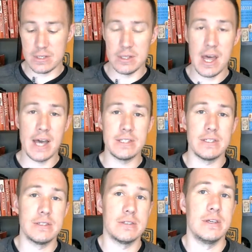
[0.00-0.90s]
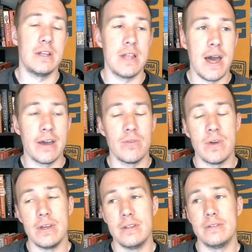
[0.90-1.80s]
Alas and alack,
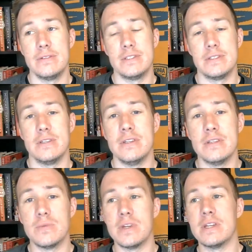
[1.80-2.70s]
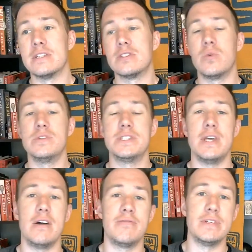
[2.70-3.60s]
right? It is what it is. So we'll see
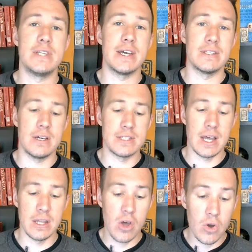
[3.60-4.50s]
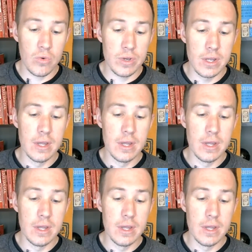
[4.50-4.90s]
how Vitek does on loan.